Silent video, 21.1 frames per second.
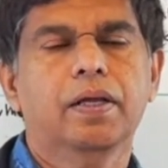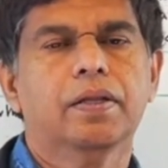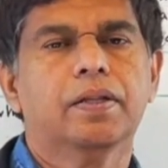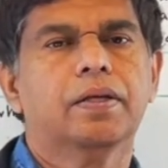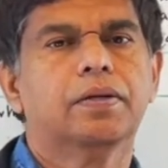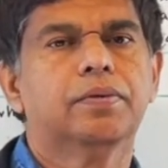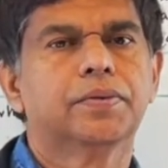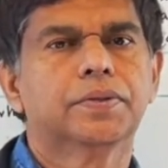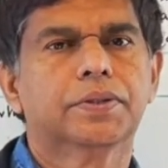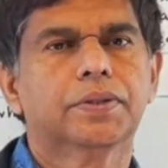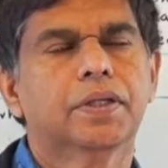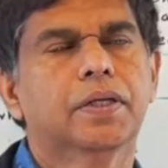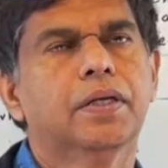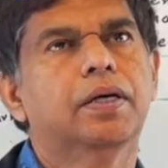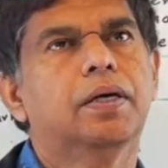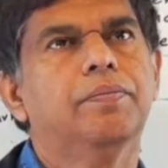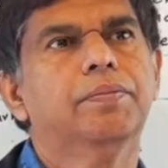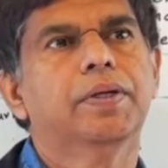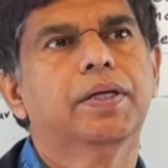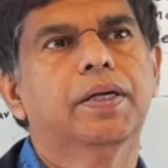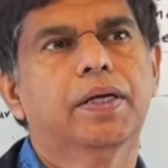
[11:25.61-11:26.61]
There was, uh,
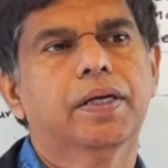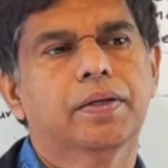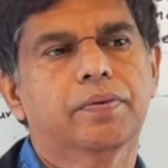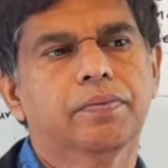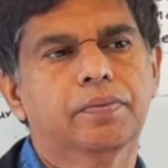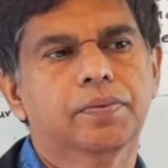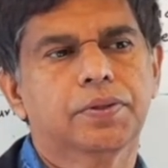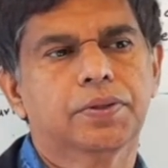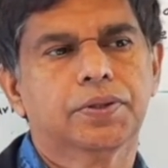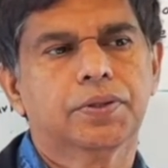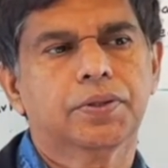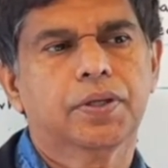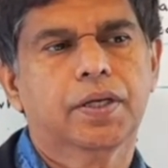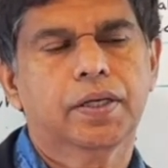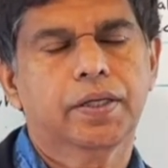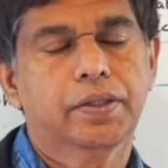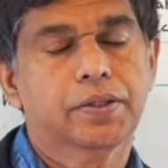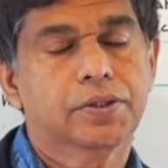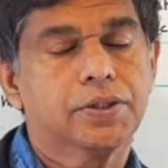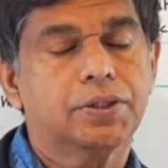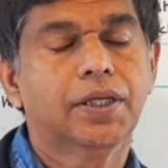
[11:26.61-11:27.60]
I mean, I was,
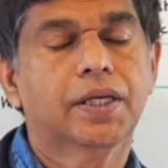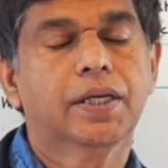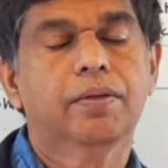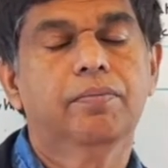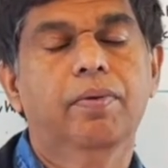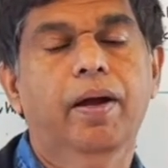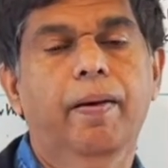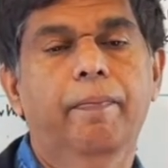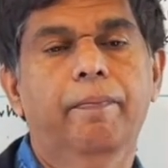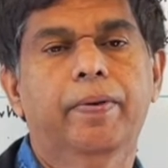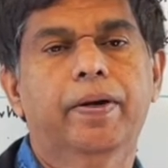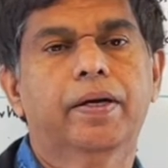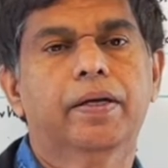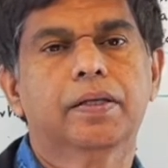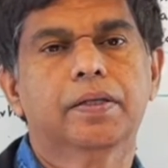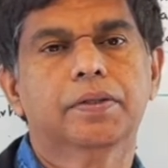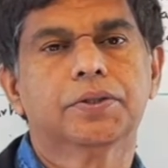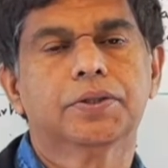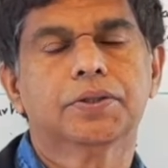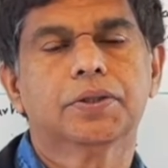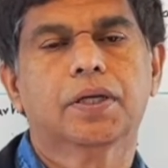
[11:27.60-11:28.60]
I still remember
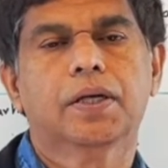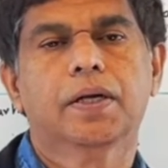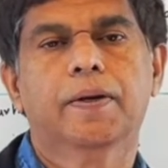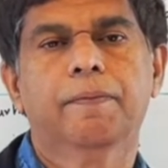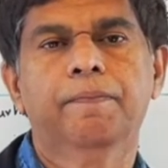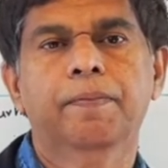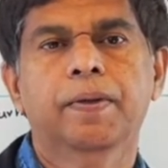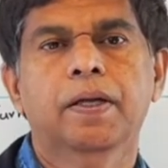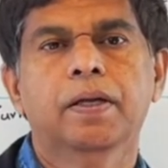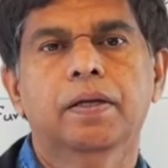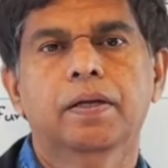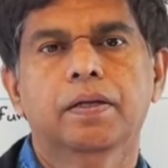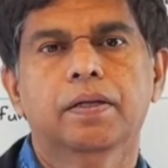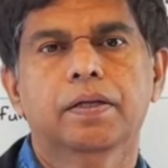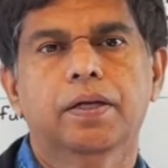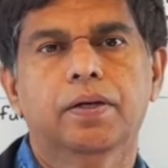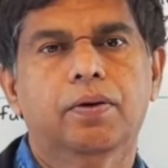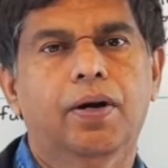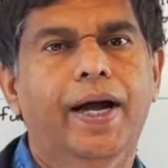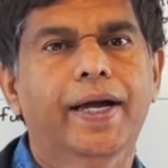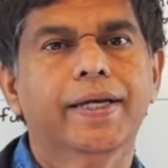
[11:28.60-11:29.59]
is, uh, you
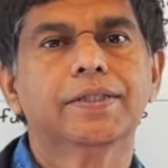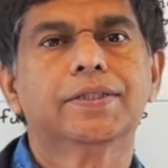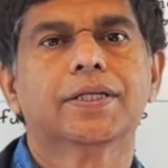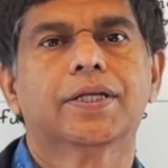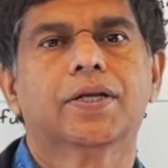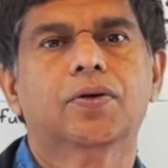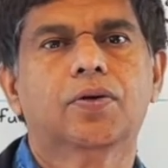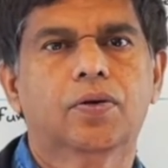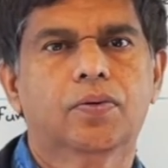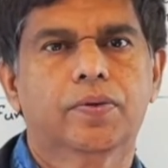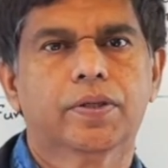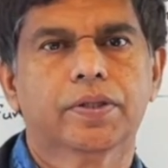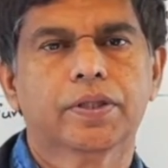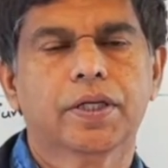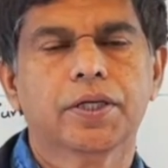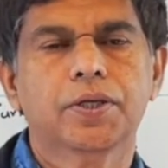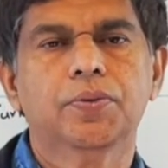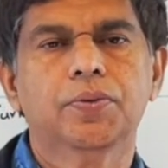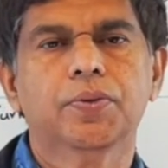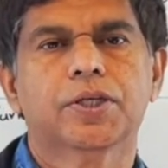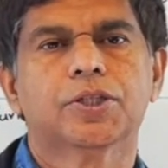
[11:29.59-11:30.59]
know, Eisenhower,
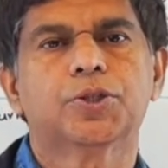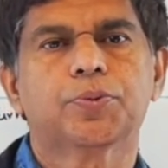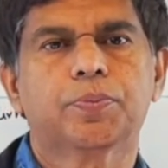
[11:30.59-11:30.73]
the U.S.